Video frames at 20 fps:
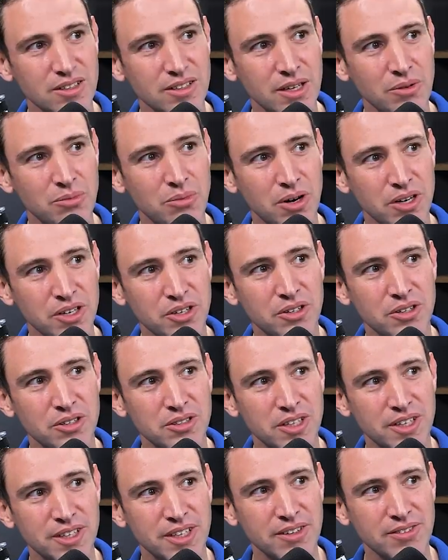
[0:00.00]
they want you to
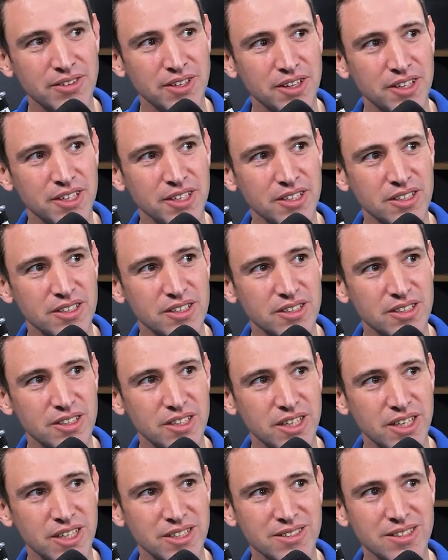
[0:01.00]
attend everything.
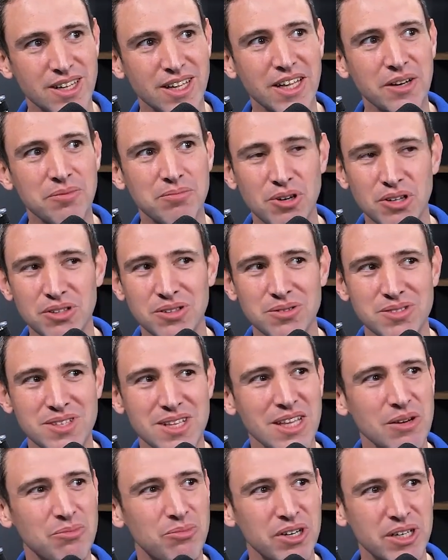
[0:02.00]
Like it's not like multiple. It's not
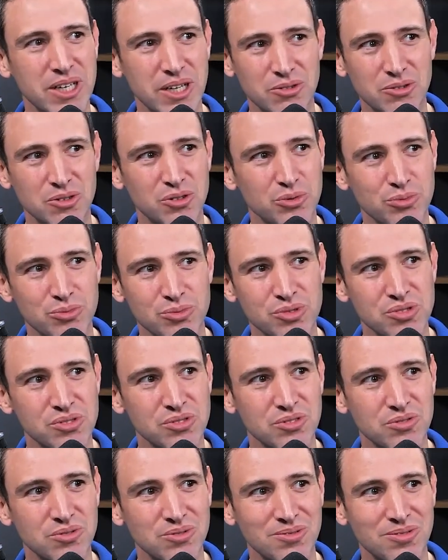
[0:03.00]
like breakout rooms
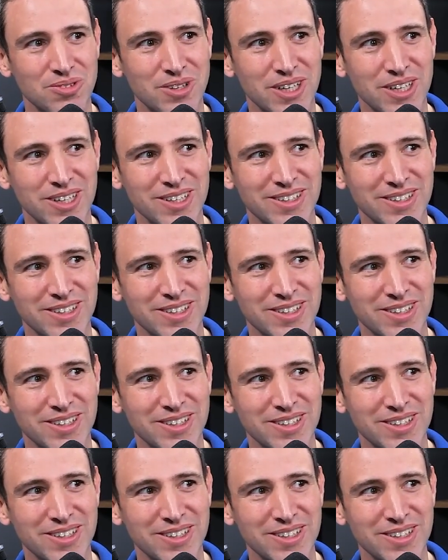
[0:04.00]
where